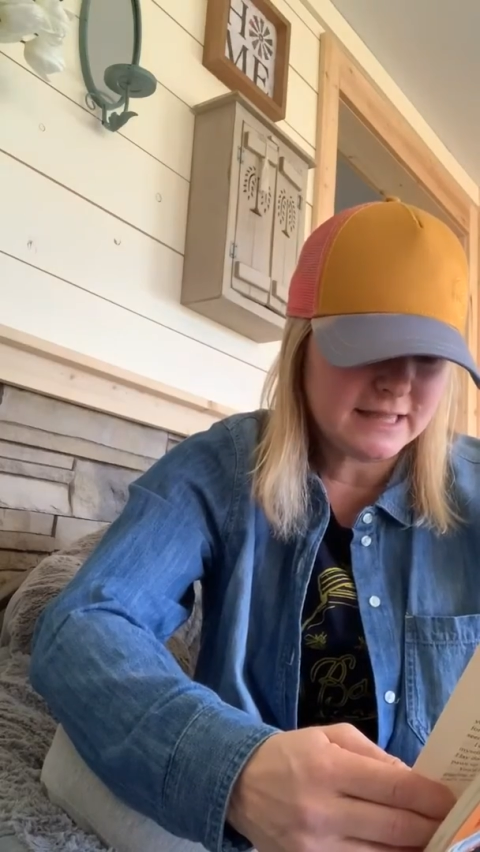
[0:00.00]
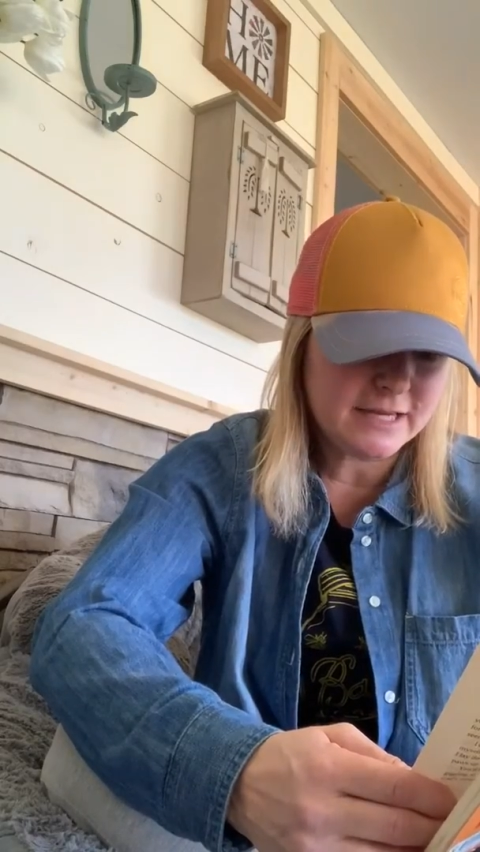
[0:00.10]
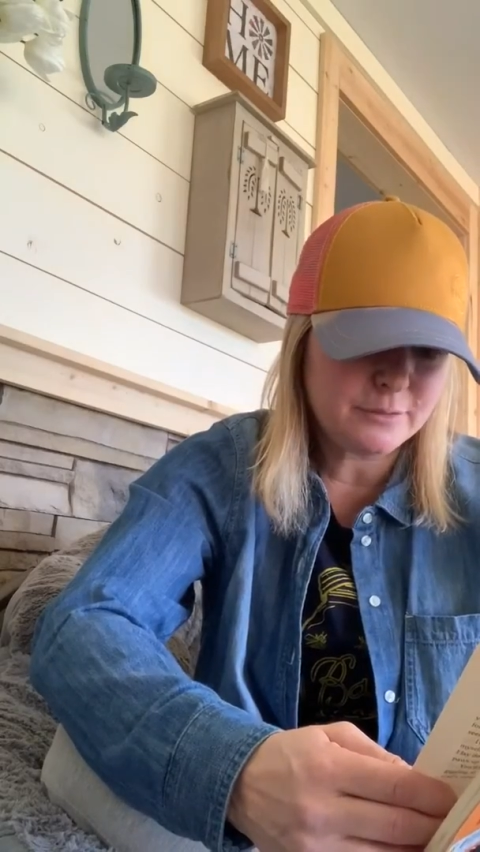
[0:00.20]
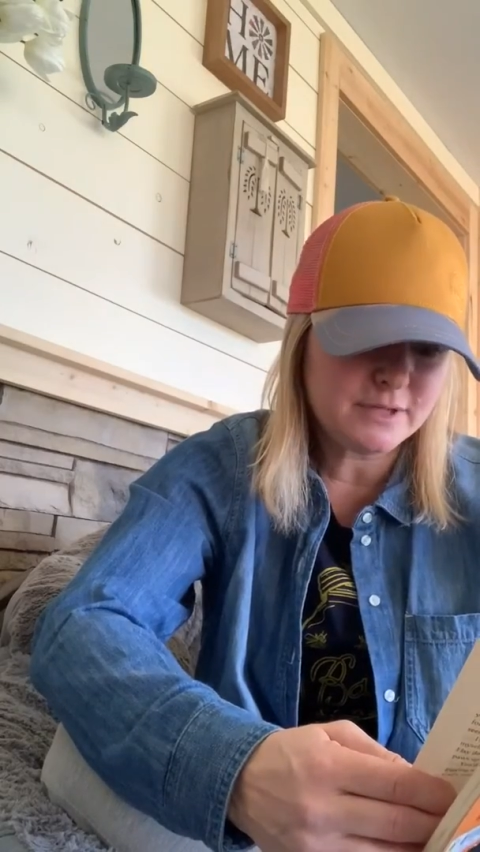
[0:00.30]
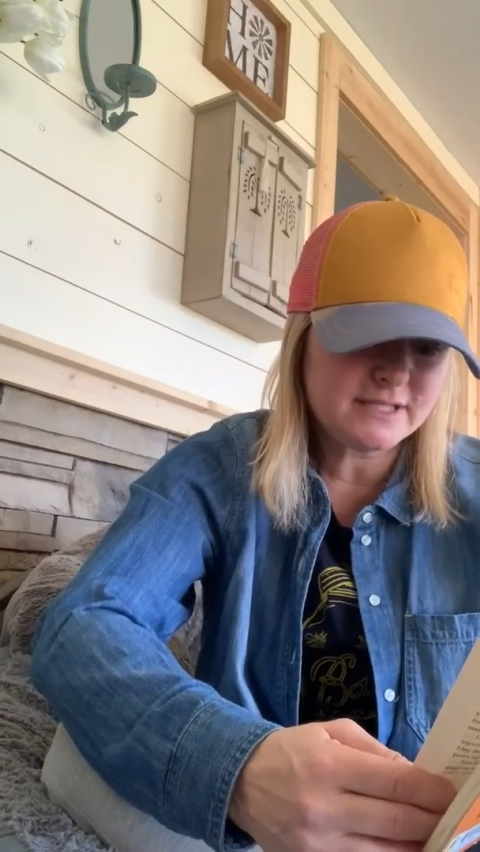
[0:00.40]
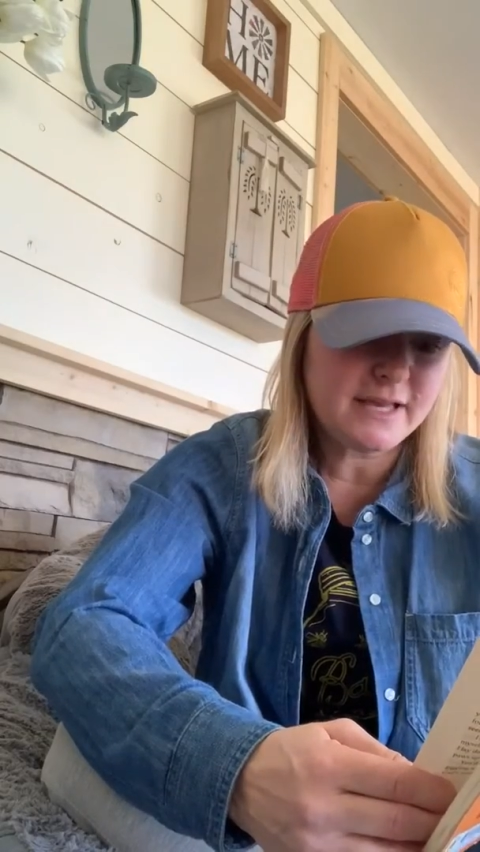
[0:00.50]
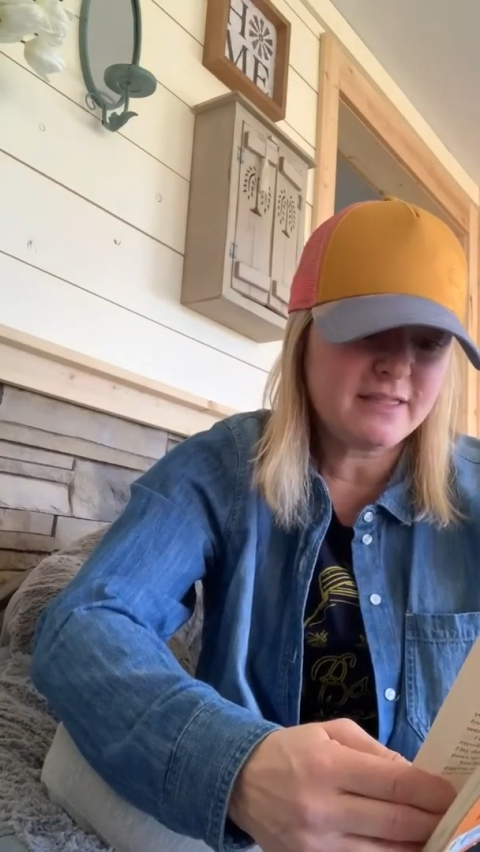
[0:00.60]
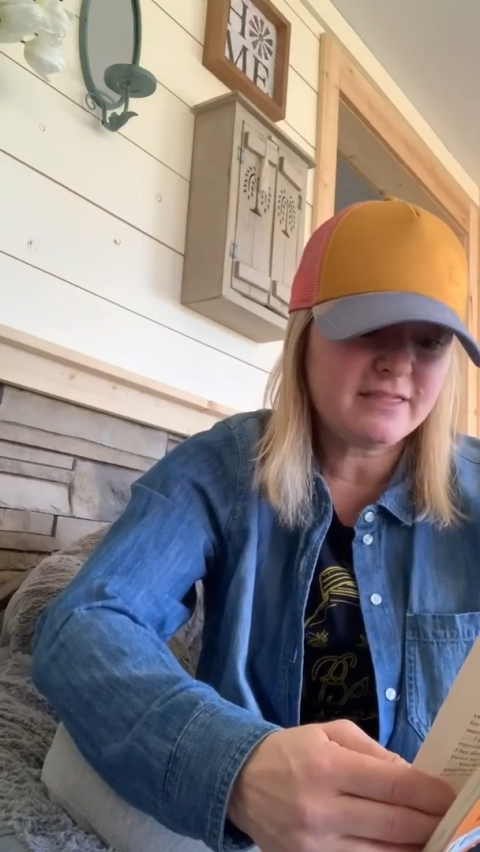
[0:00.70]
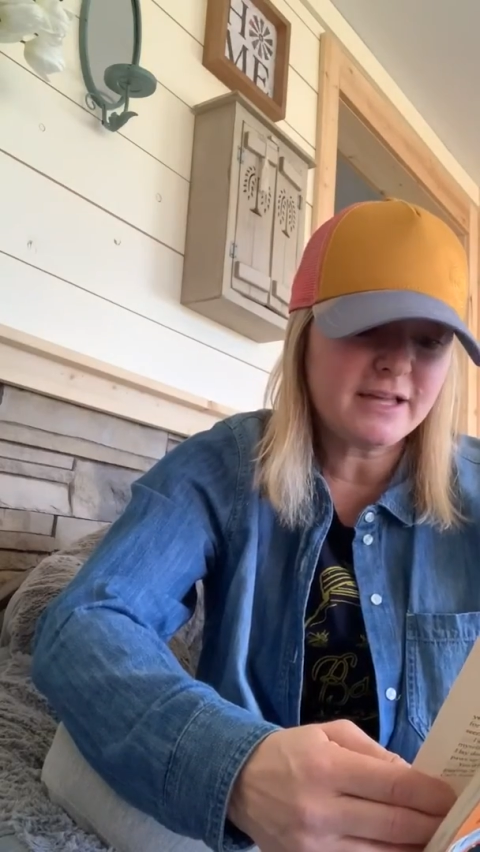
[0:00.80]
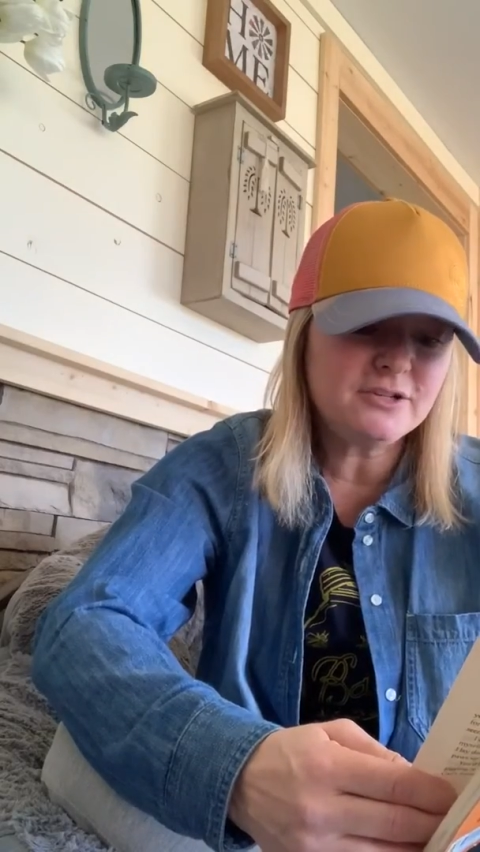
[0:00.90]
there was a
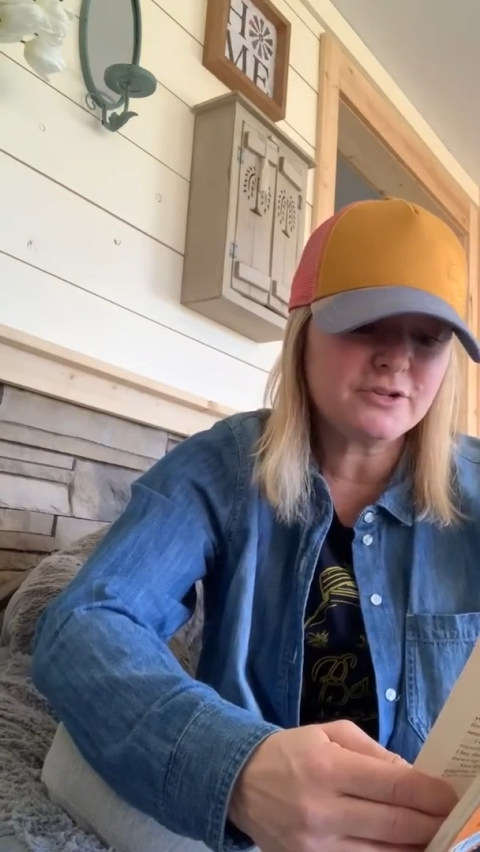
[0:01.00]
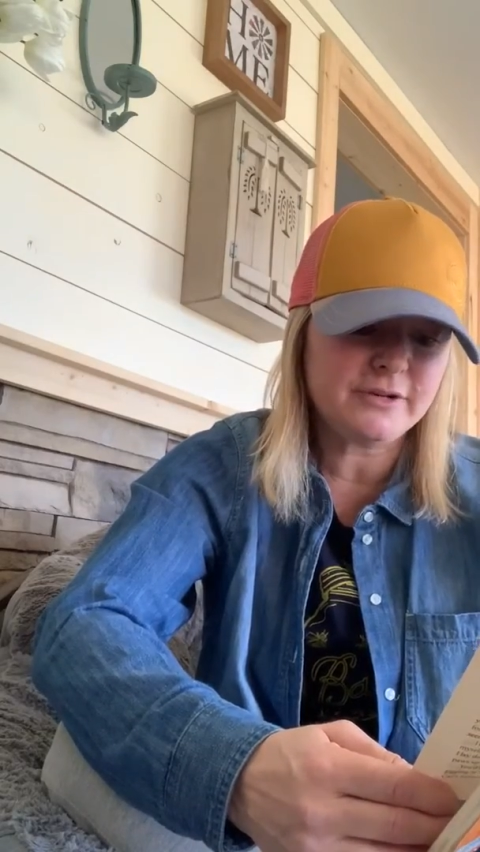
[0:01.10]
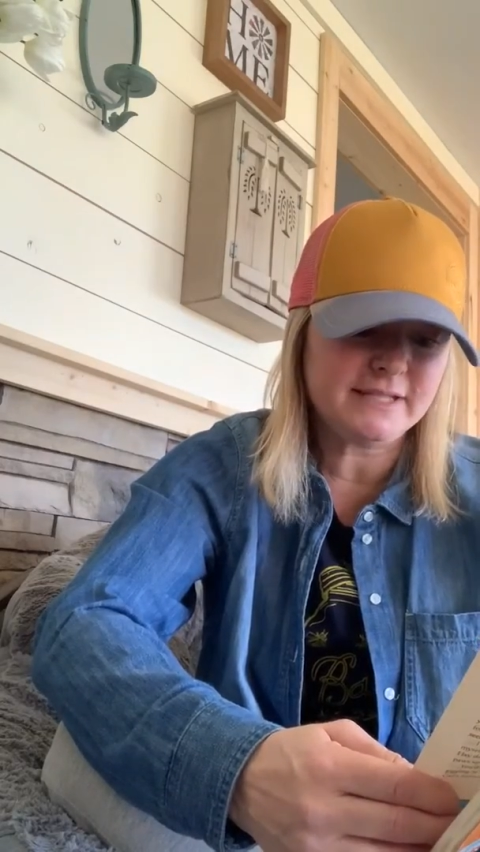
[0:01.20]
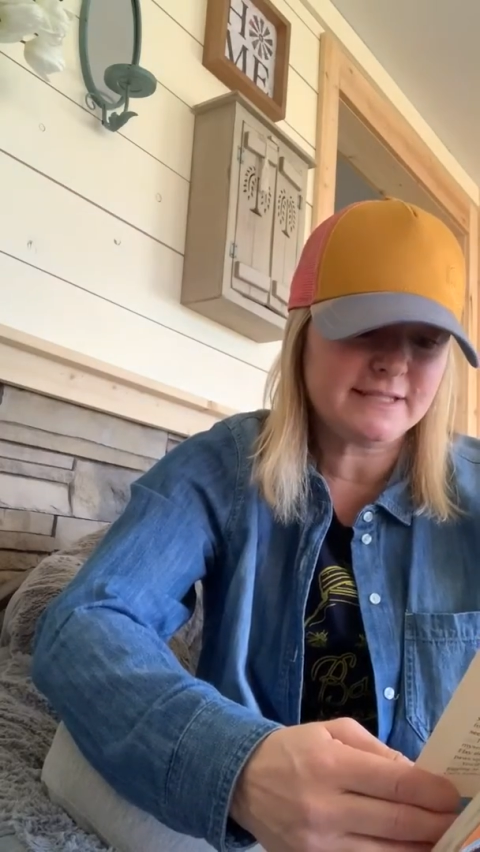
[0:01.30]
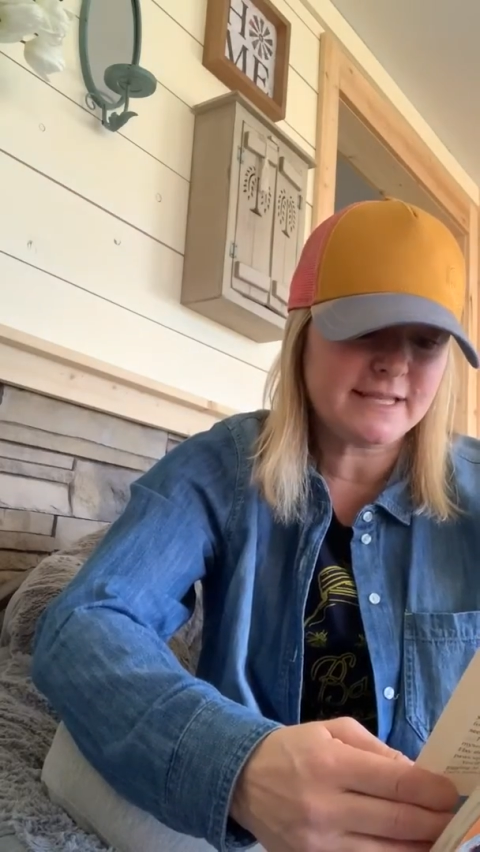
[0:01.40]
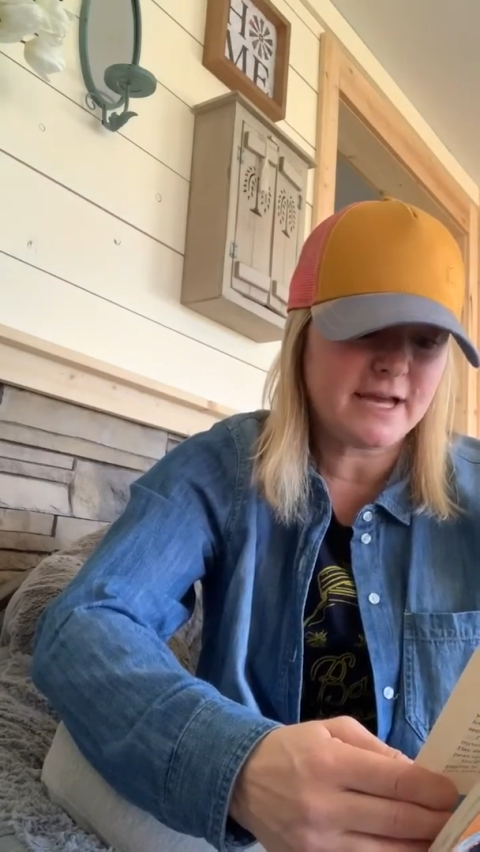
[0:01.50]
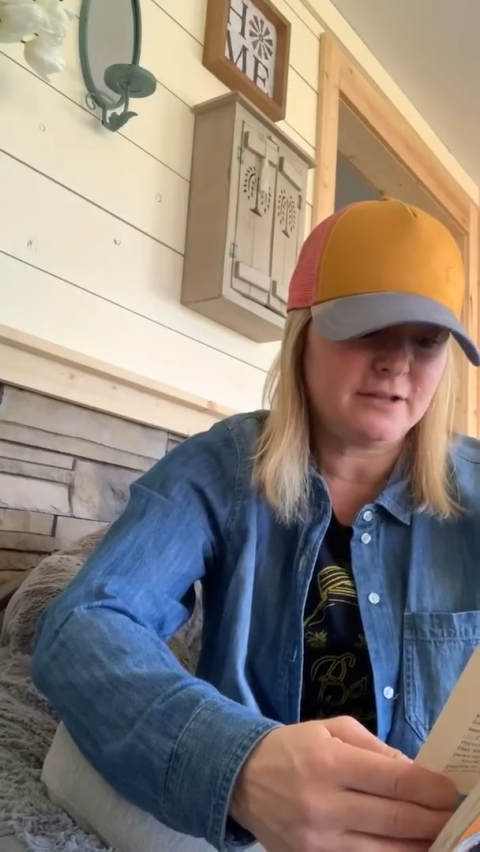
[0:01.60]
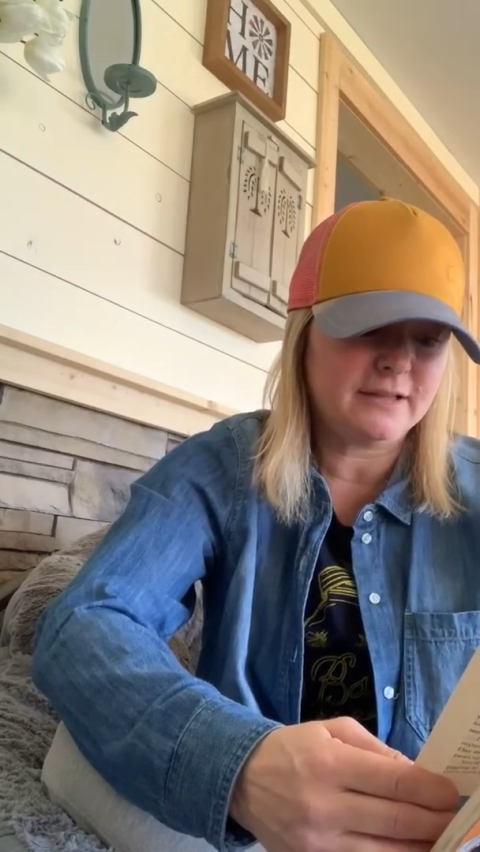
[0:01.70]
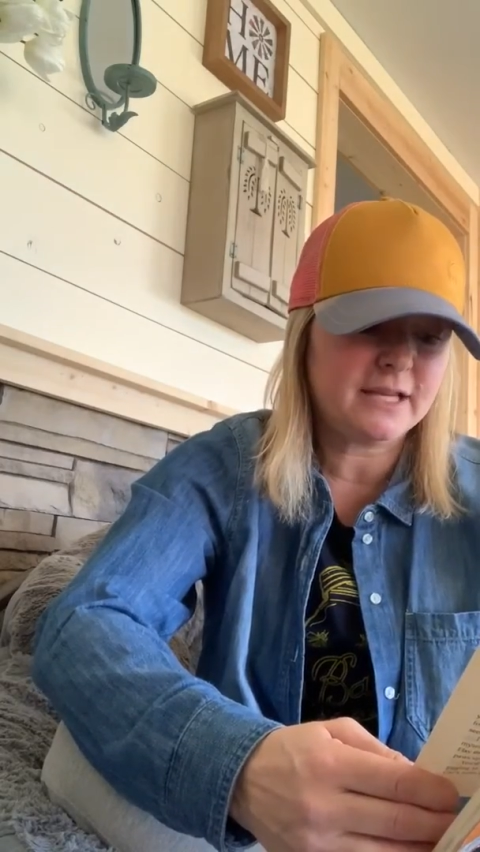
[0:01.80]
thundering sound,